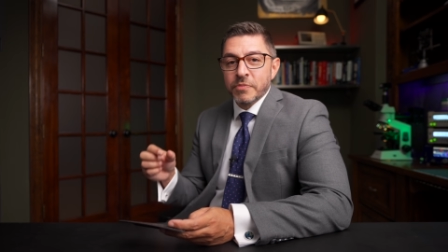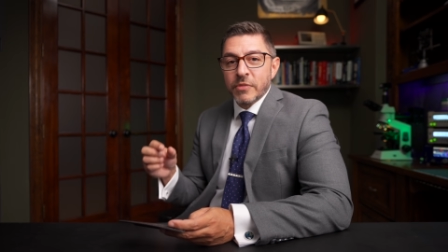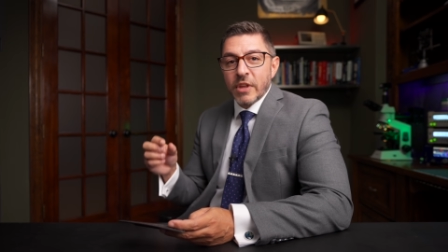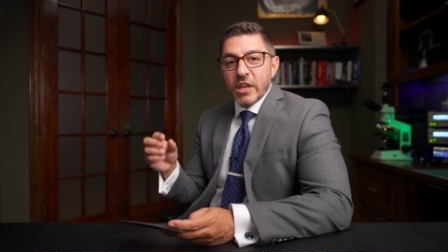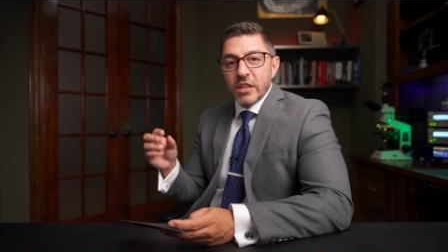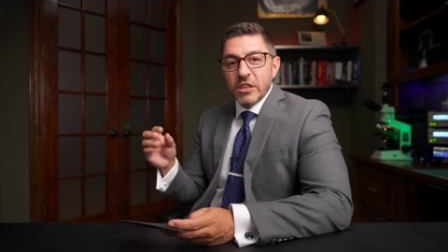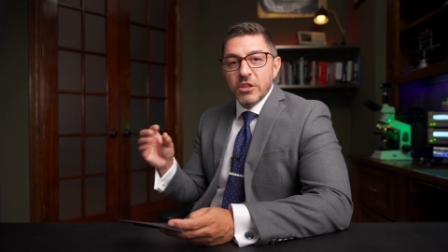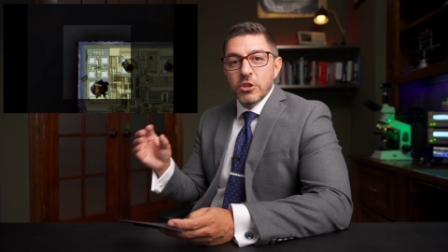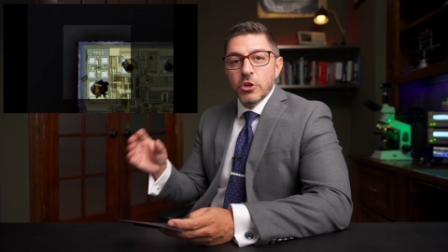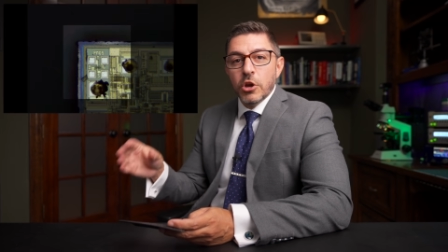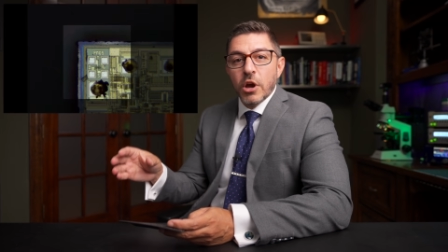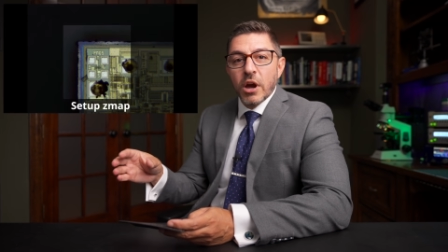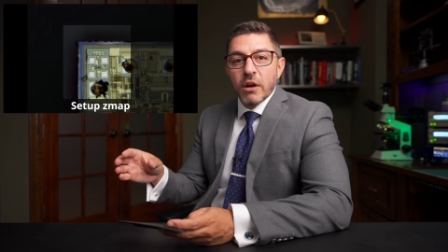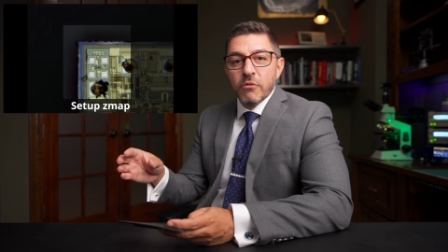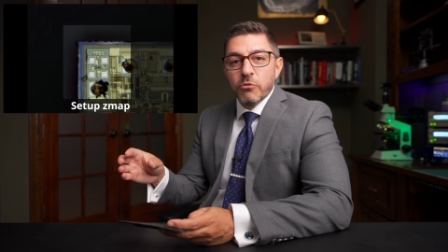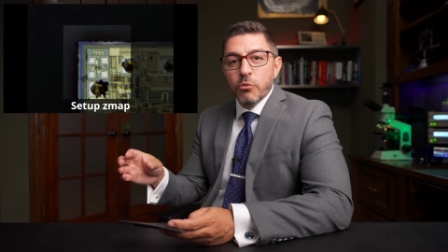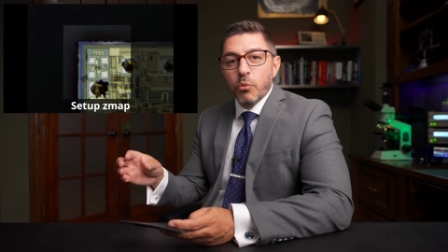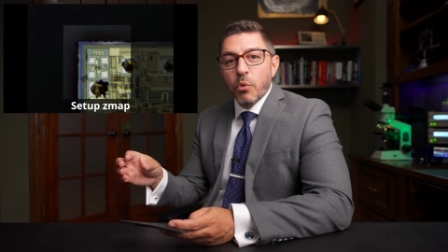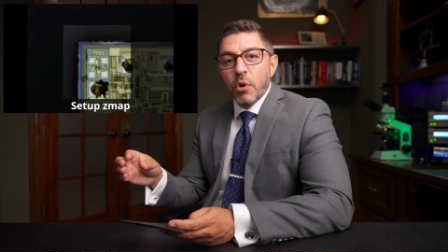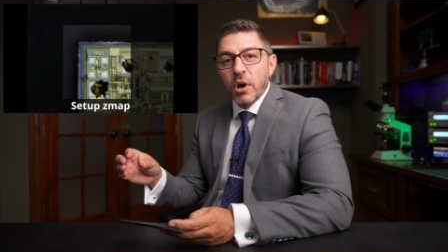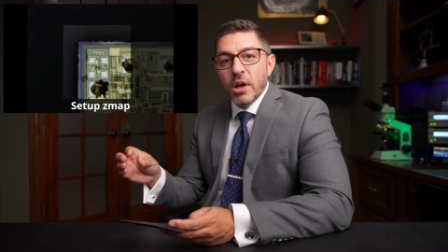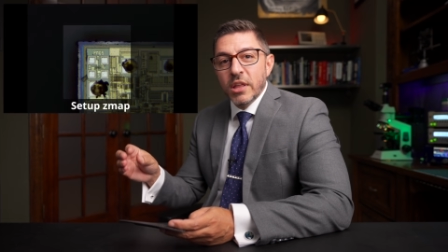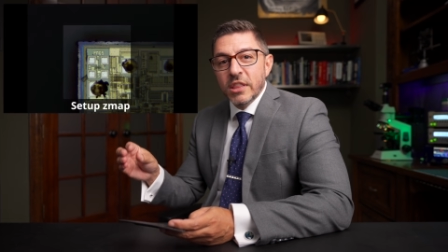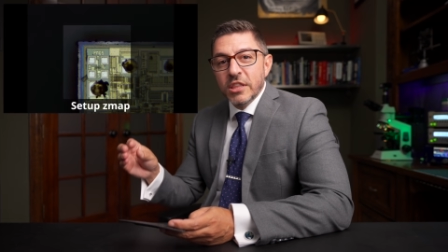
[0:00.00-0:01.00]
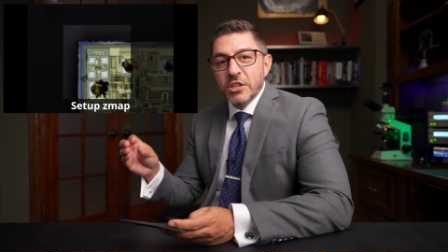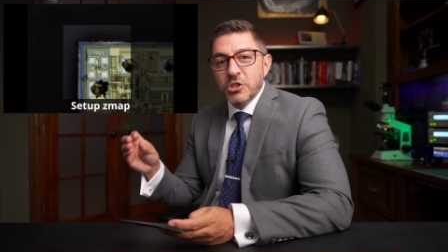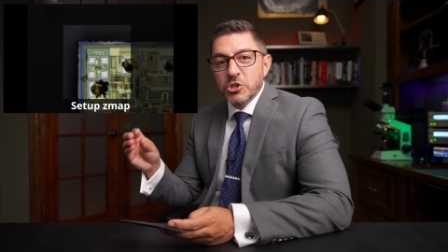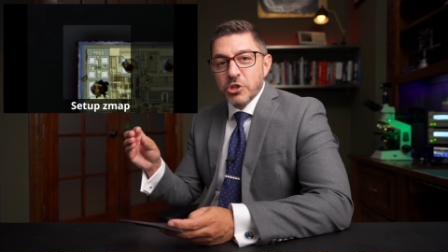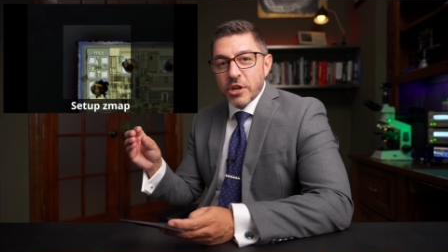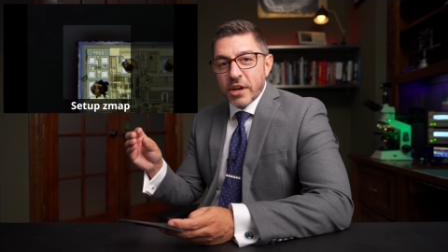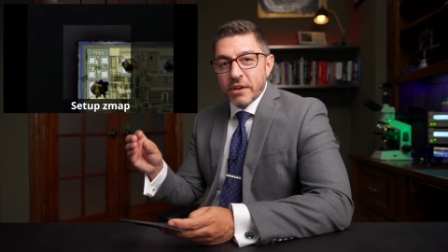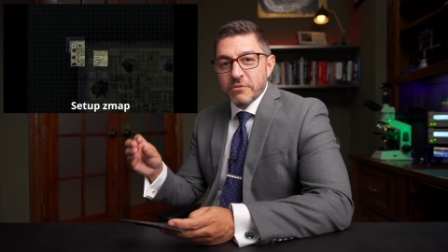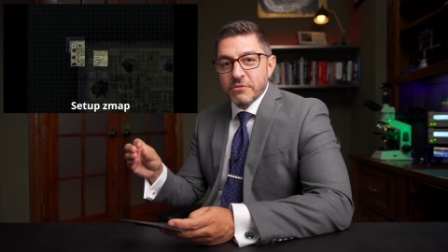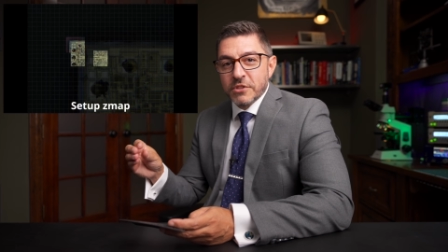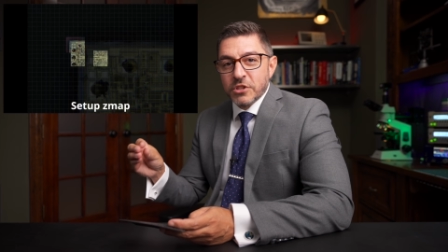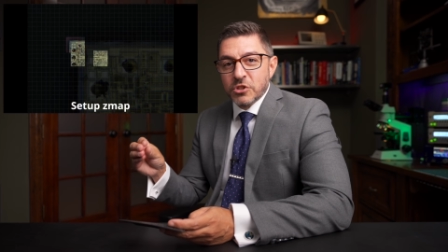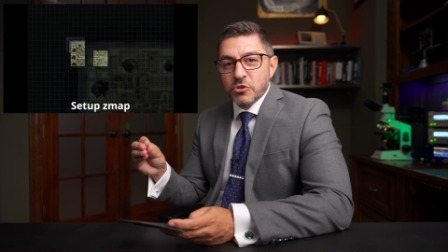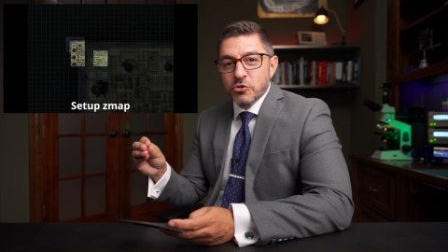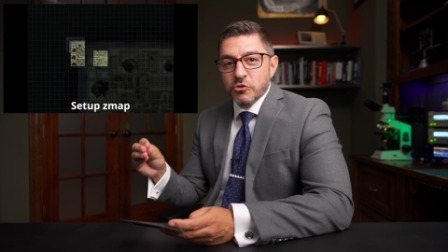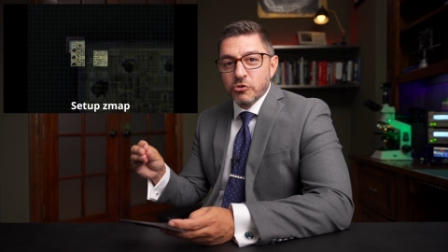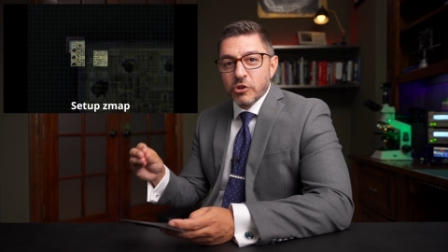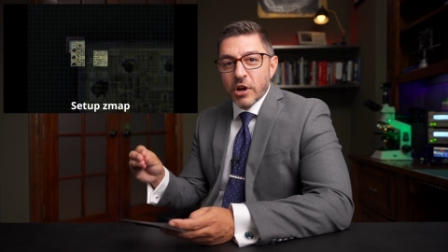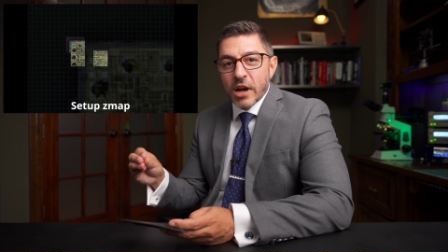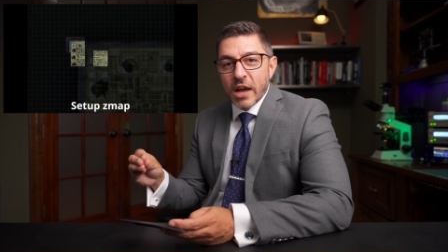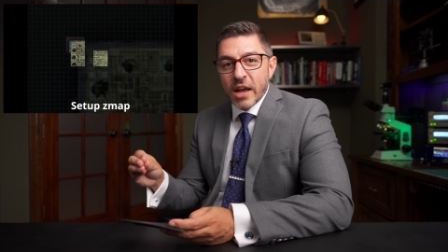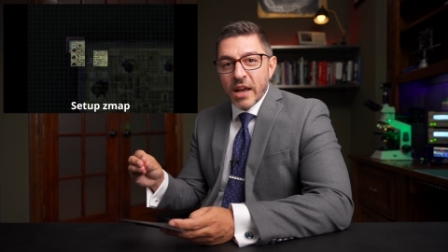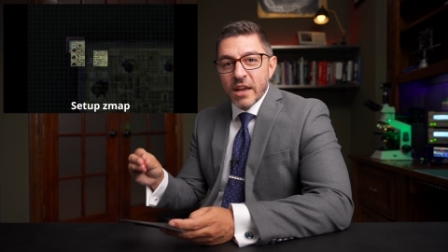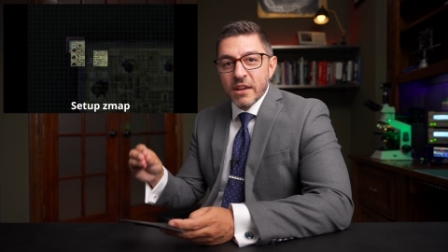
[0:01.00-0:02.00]
and then you have one that you have to
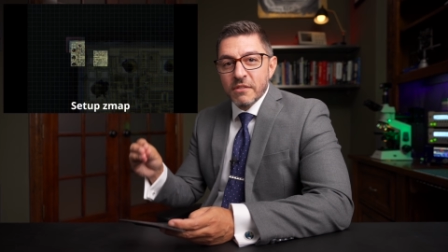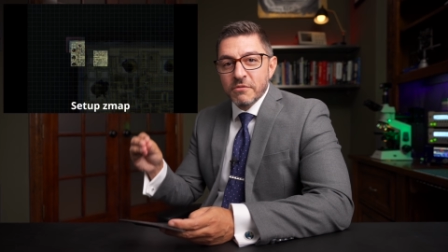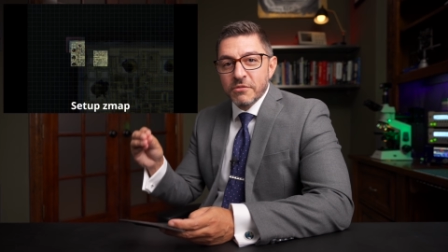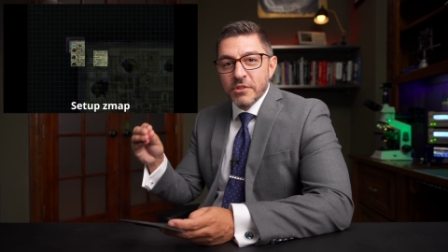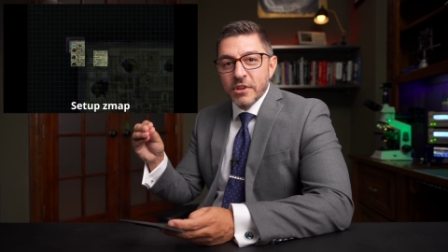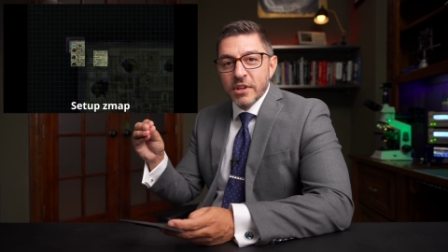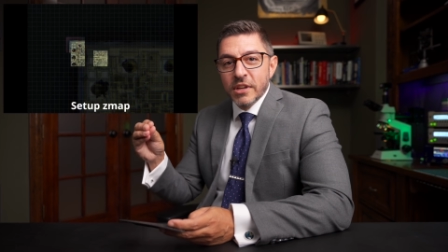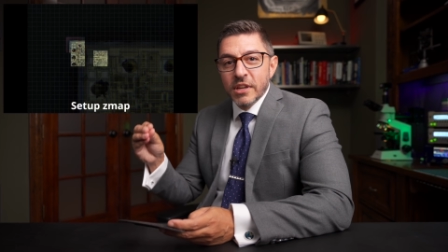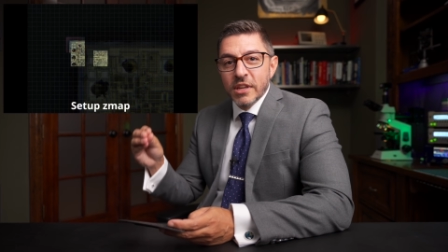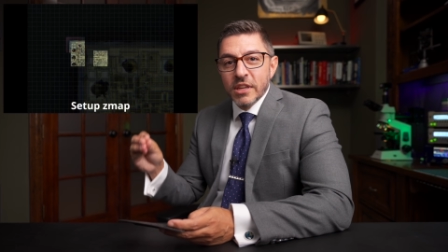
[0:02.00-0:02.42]
drive